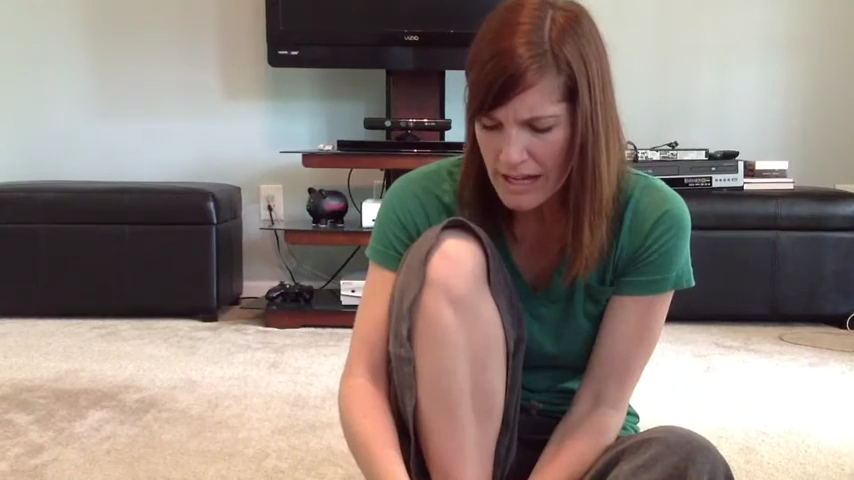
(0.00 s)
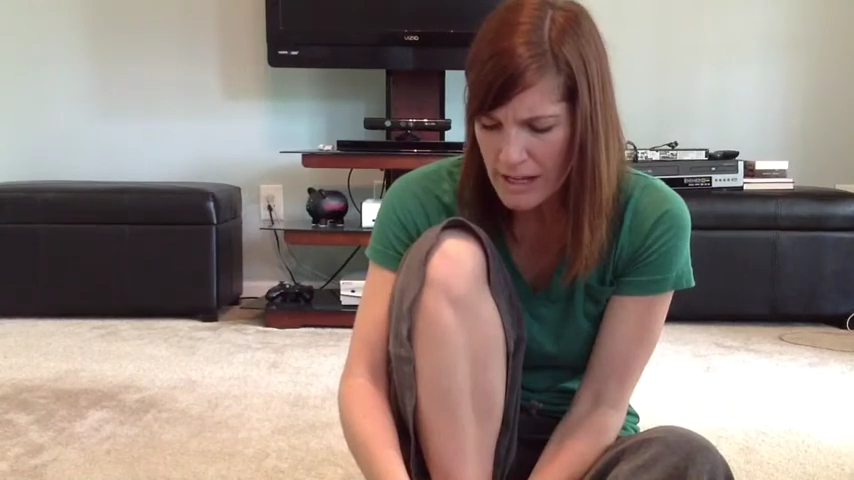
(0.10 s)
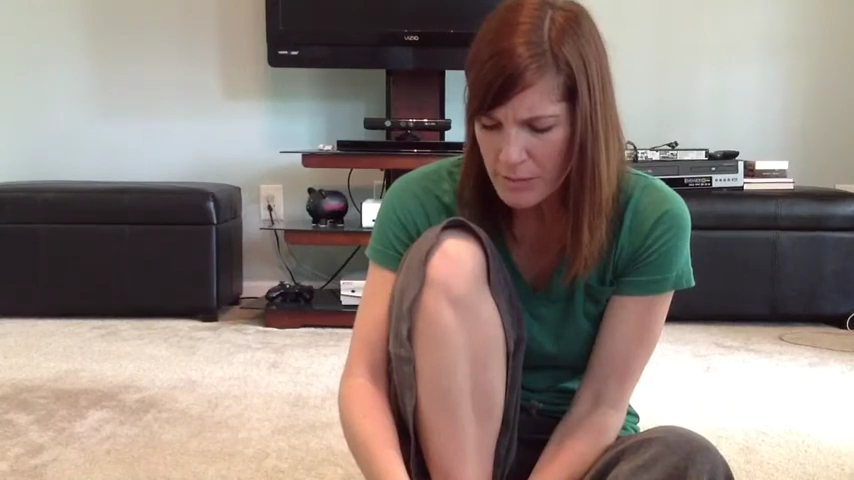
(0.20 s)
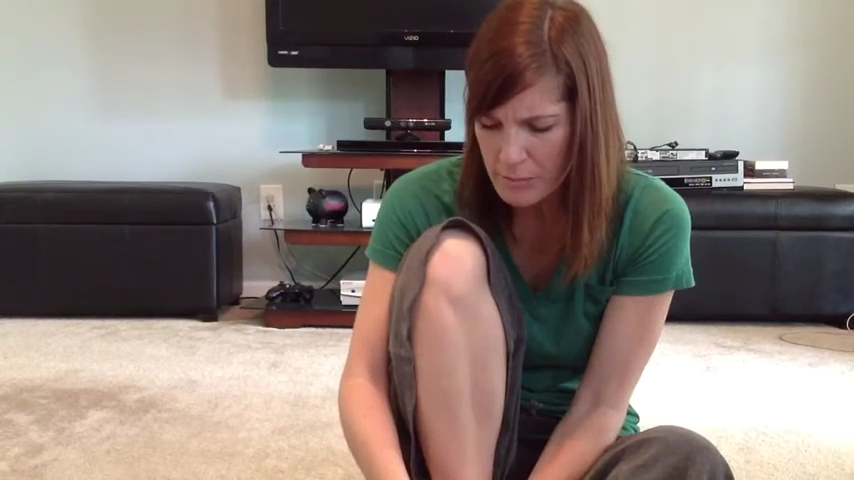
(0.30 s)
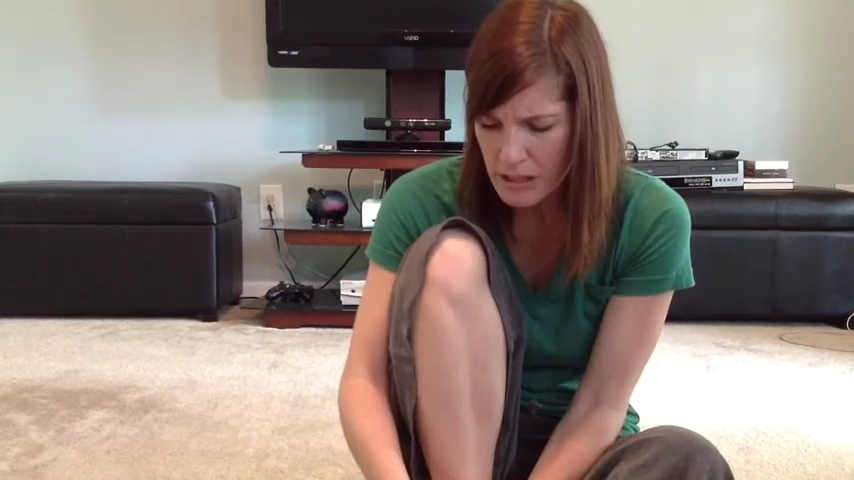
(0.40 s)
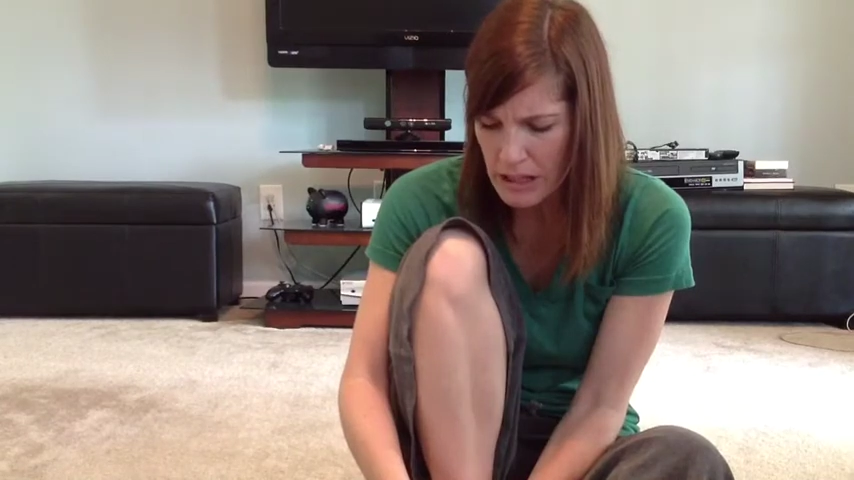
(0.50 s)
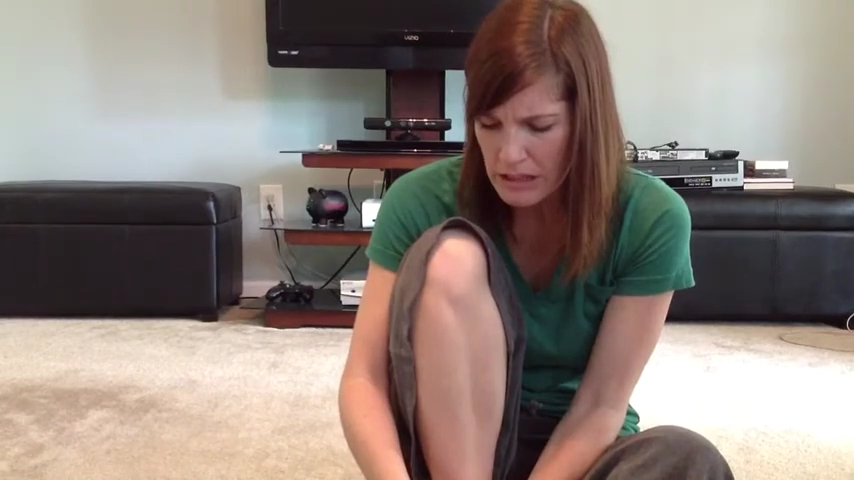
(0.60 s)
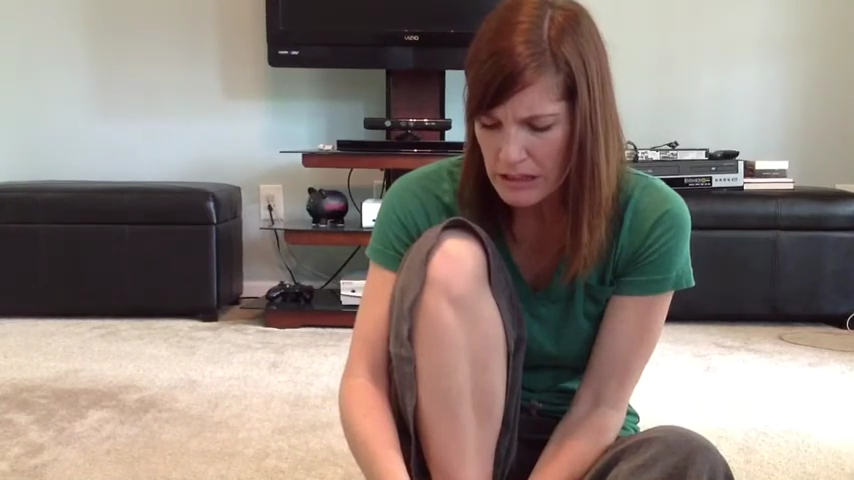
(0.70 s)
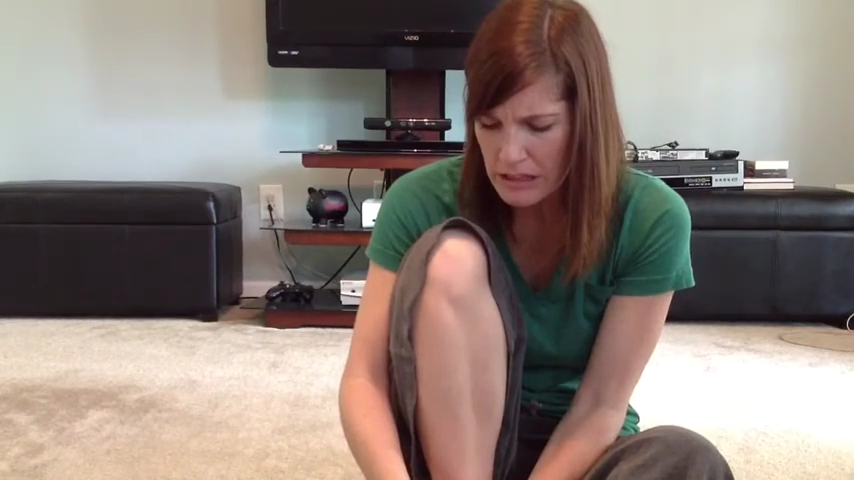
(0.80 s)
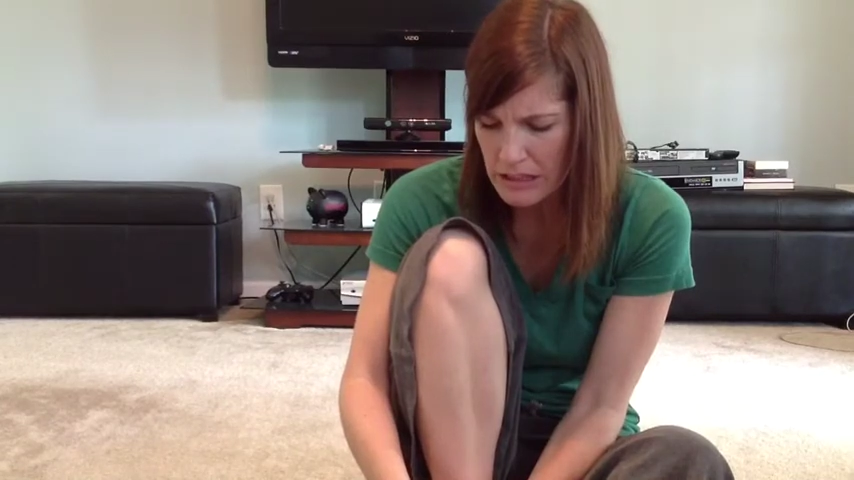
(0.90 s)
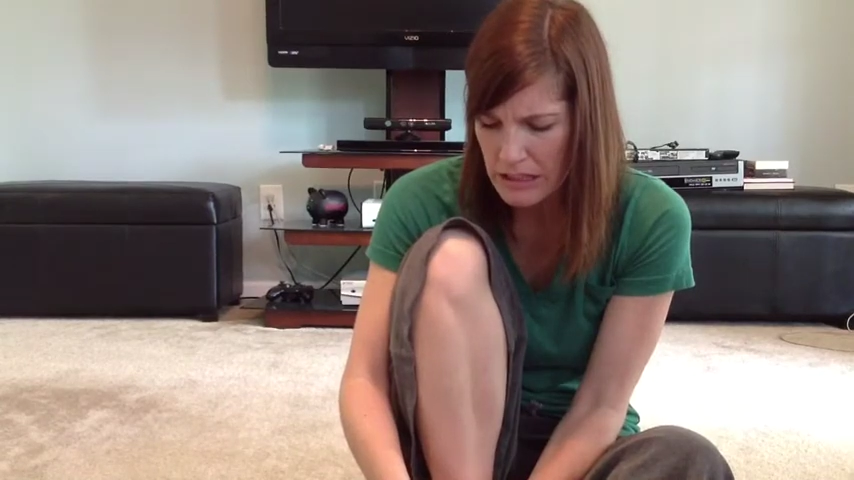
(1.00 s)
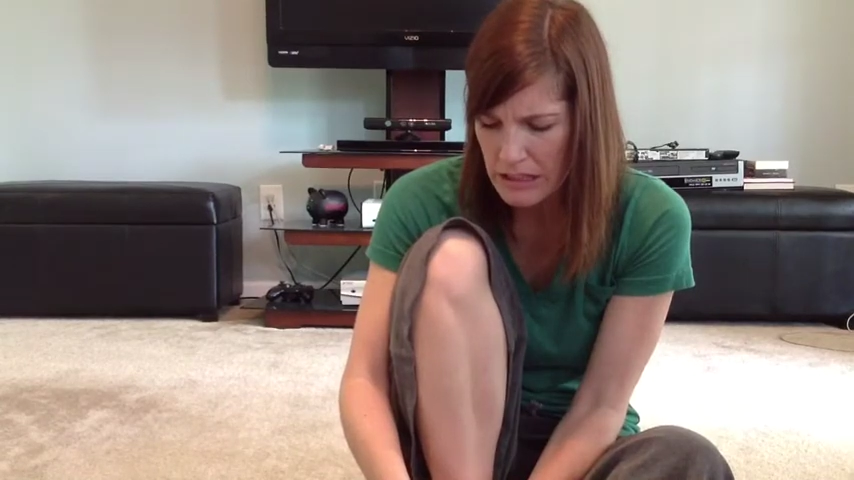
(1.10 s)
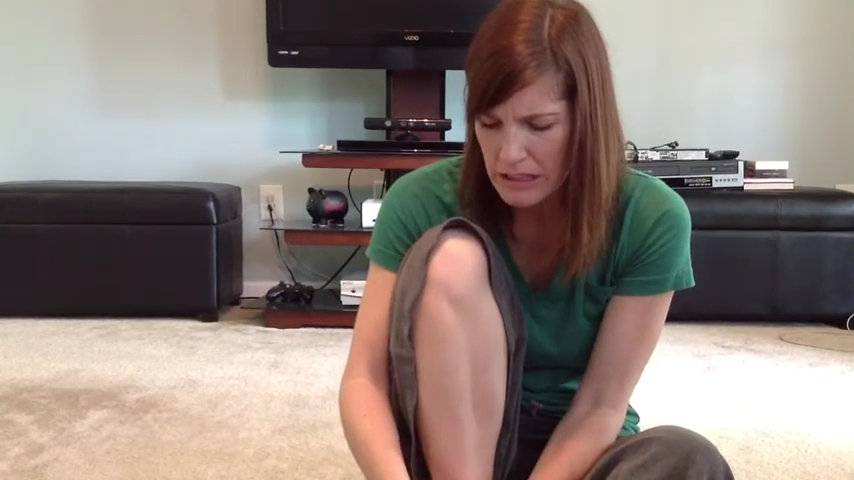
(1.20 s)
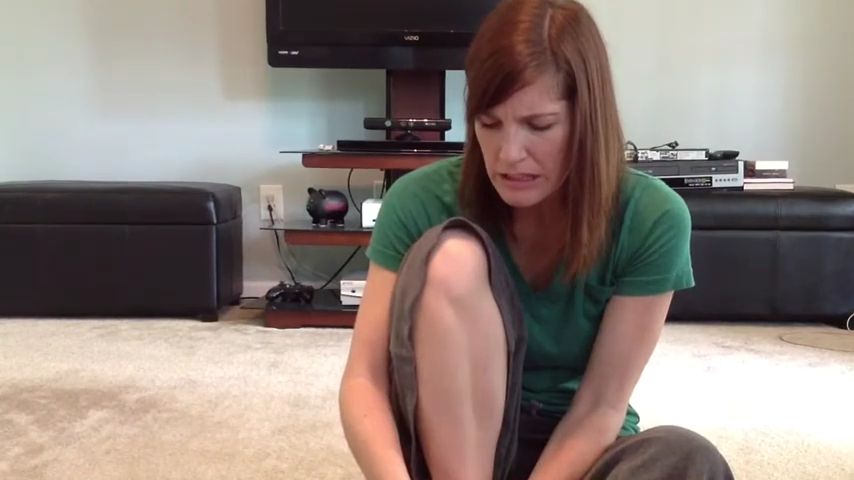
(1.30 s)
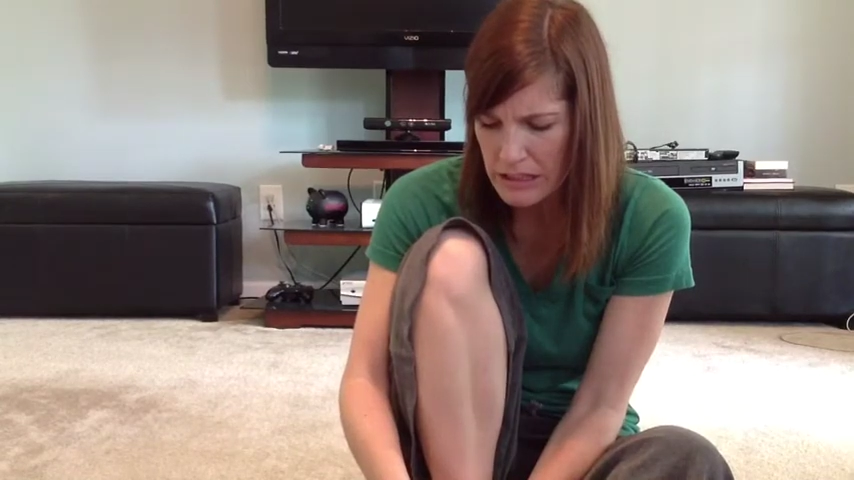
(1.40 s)
am
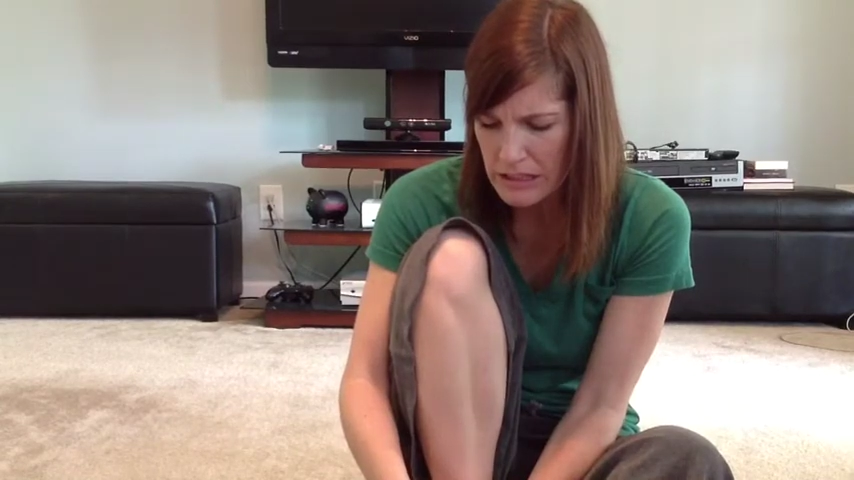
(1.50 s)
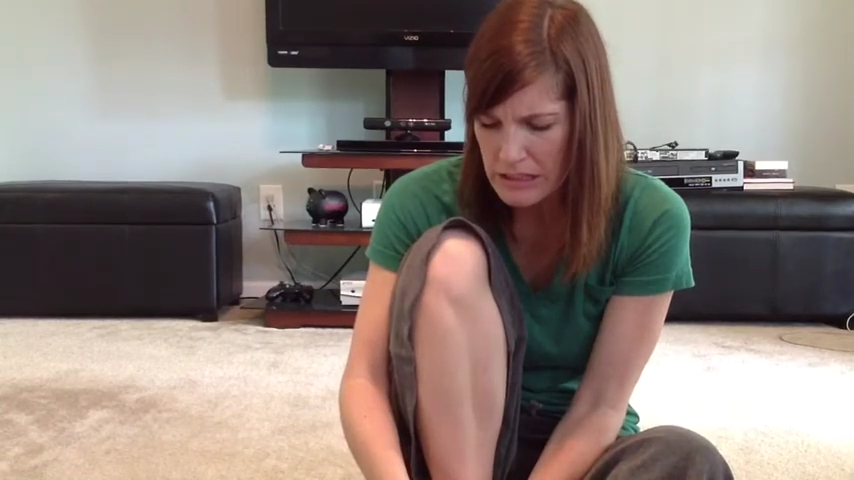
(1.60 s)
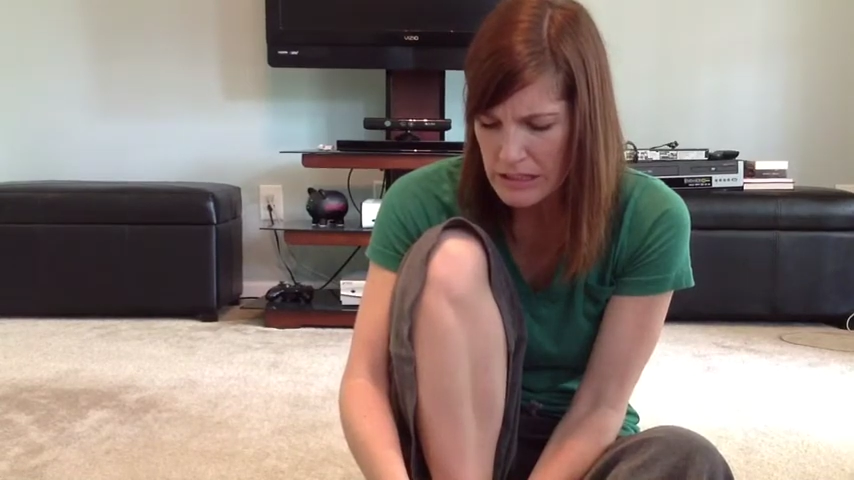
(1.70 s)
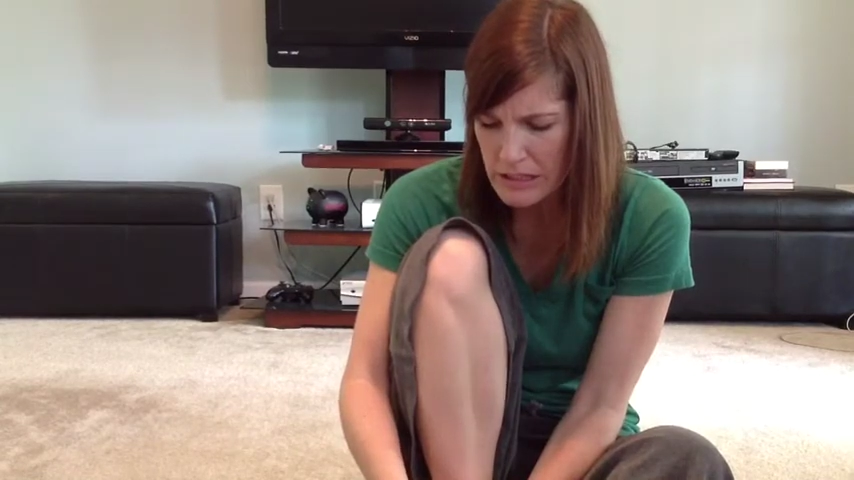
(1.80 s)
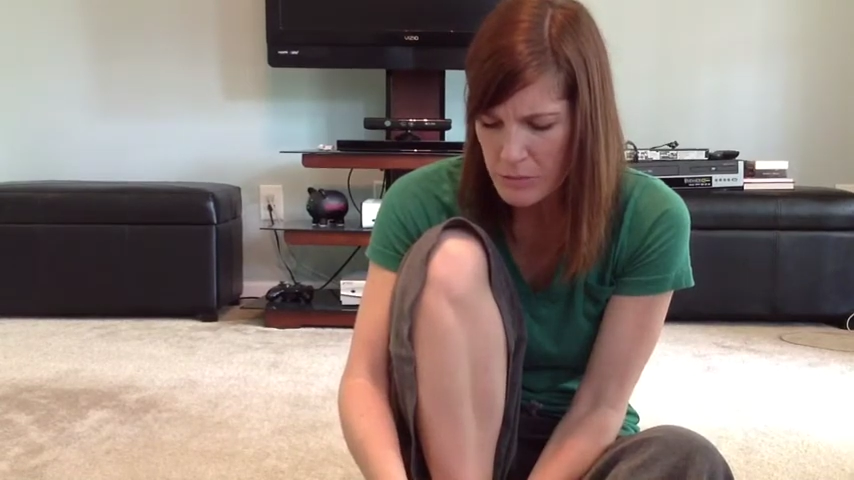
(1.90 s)
pleased